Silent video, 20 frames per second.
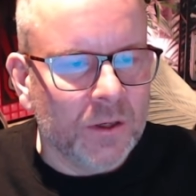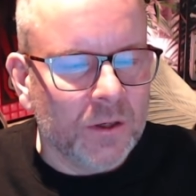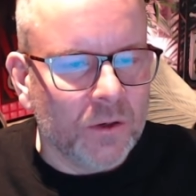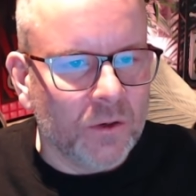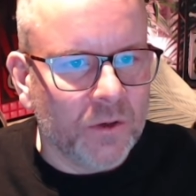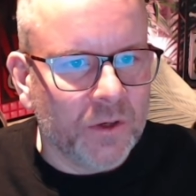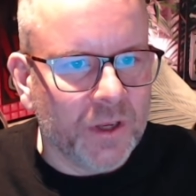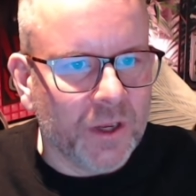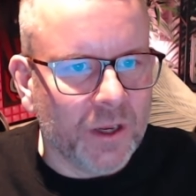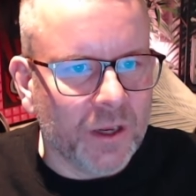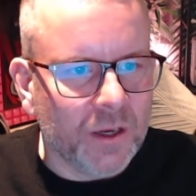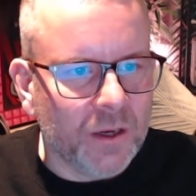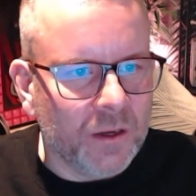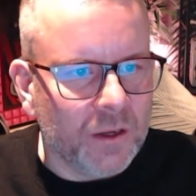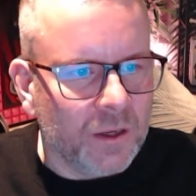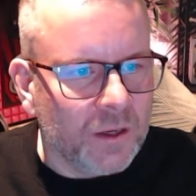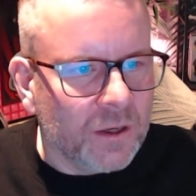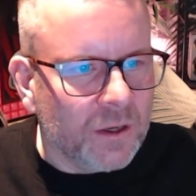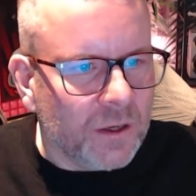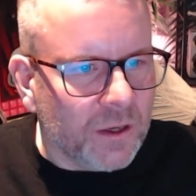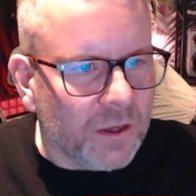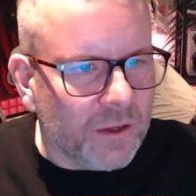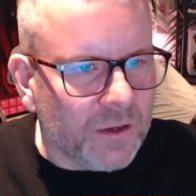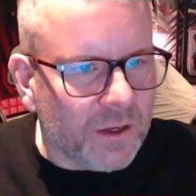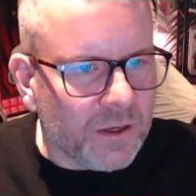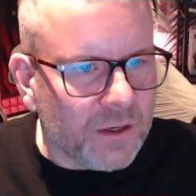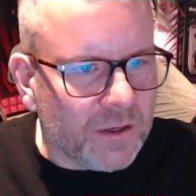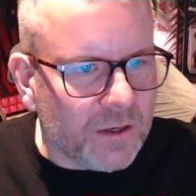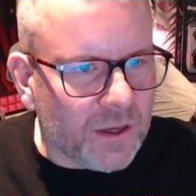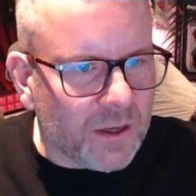Okay. And
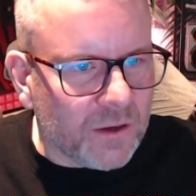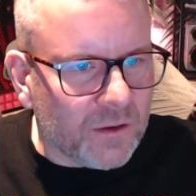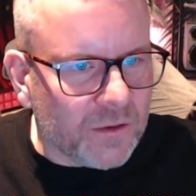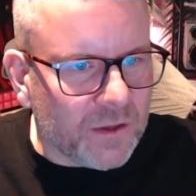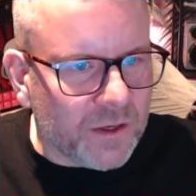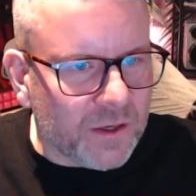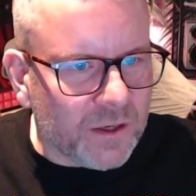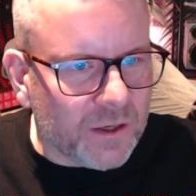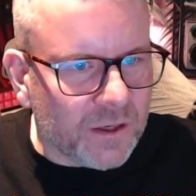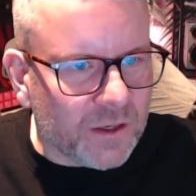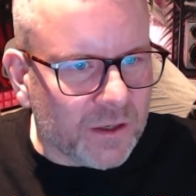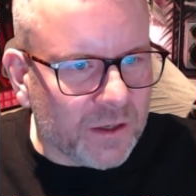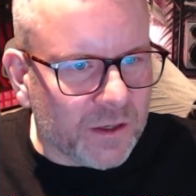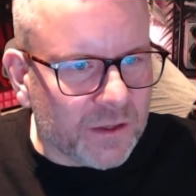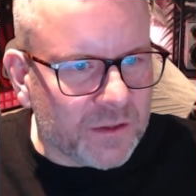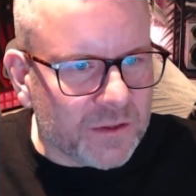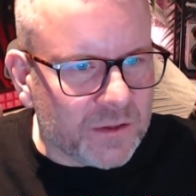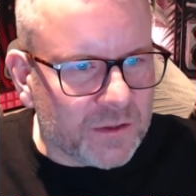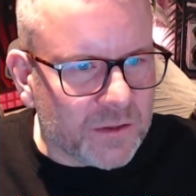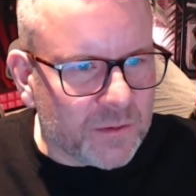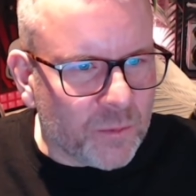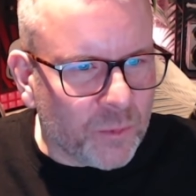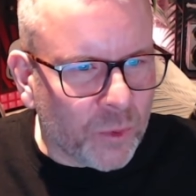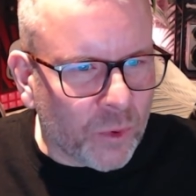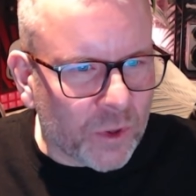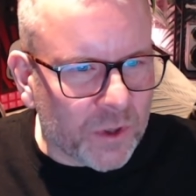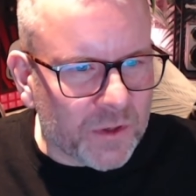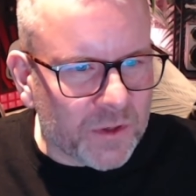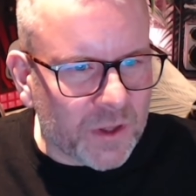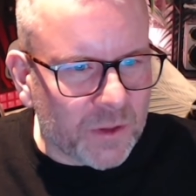then down here, it's
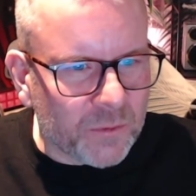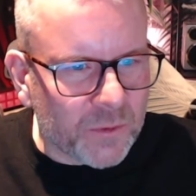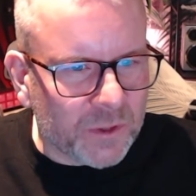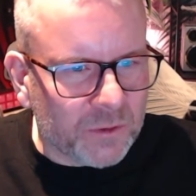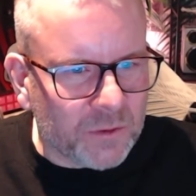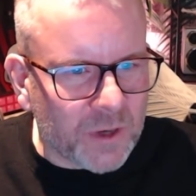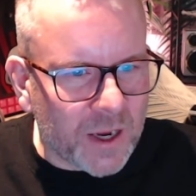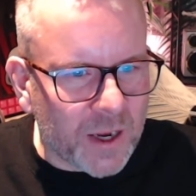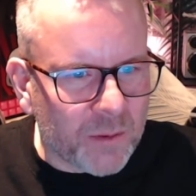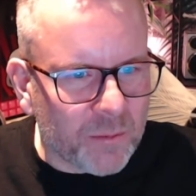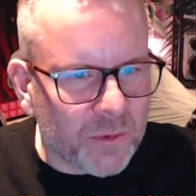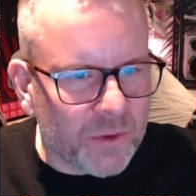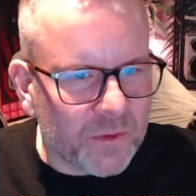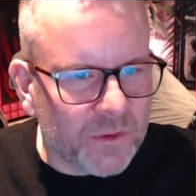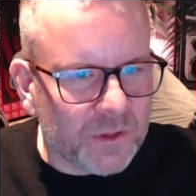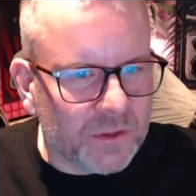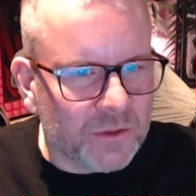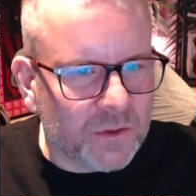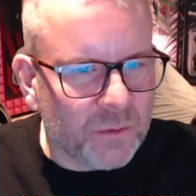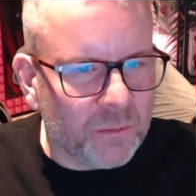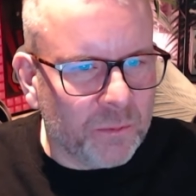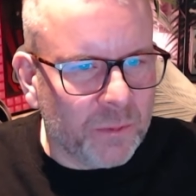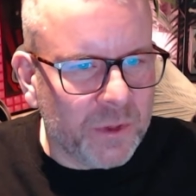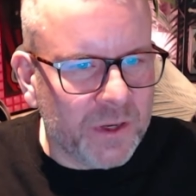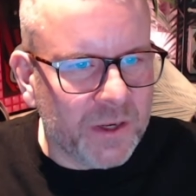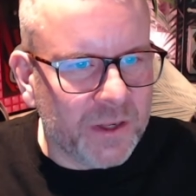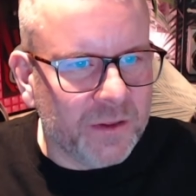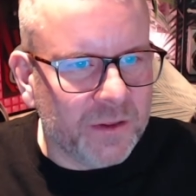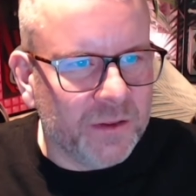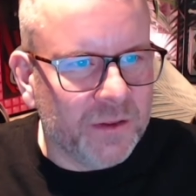important that we grab this
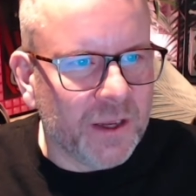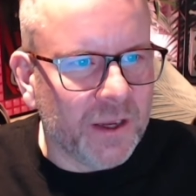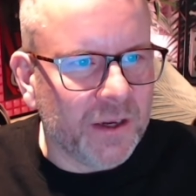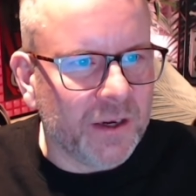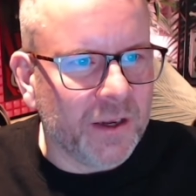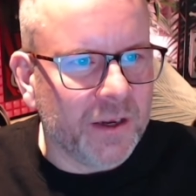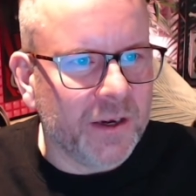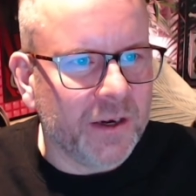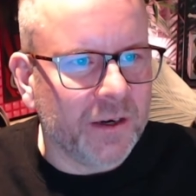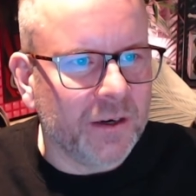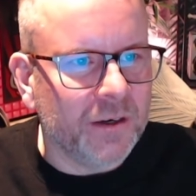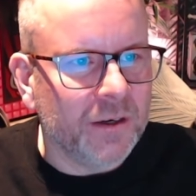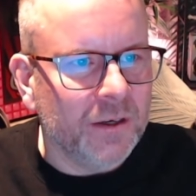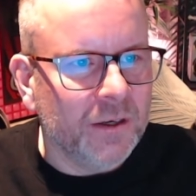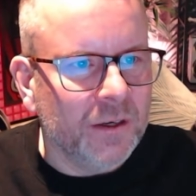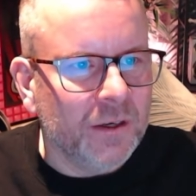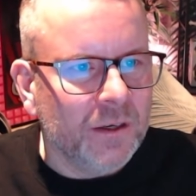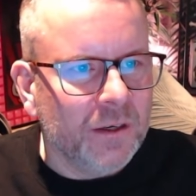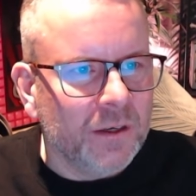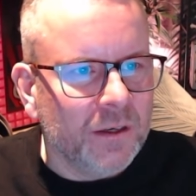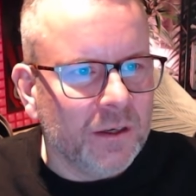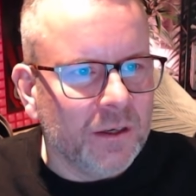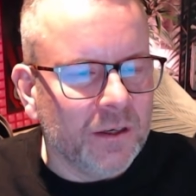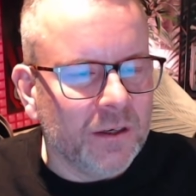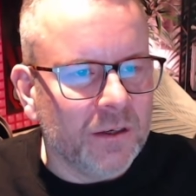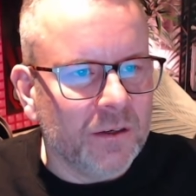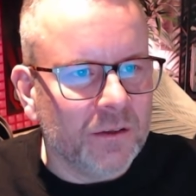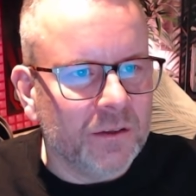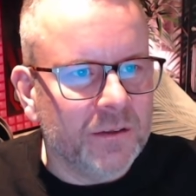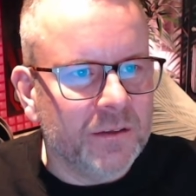complete data here and
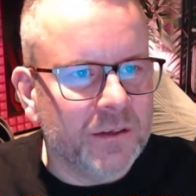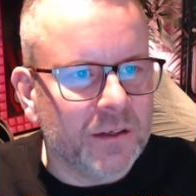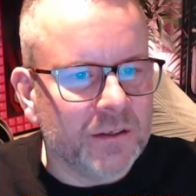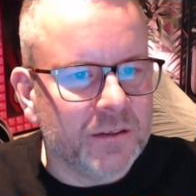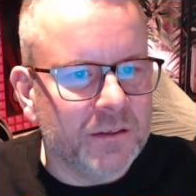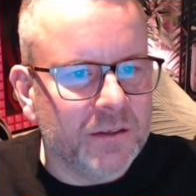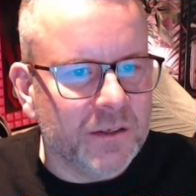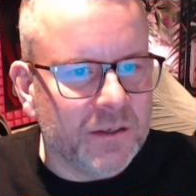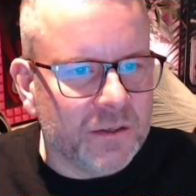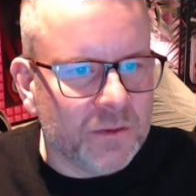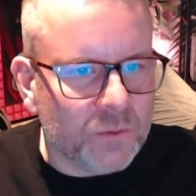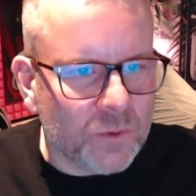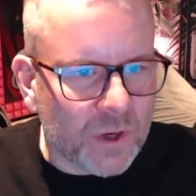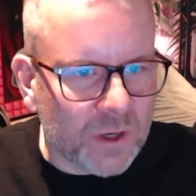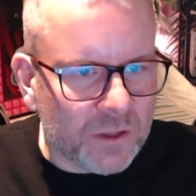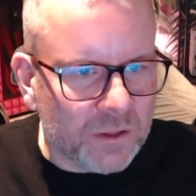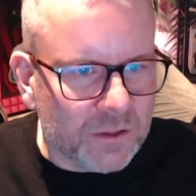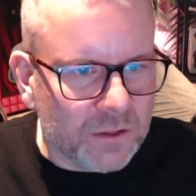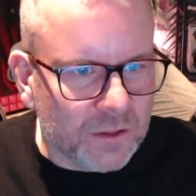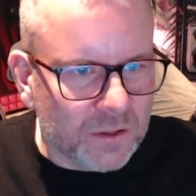not just this one.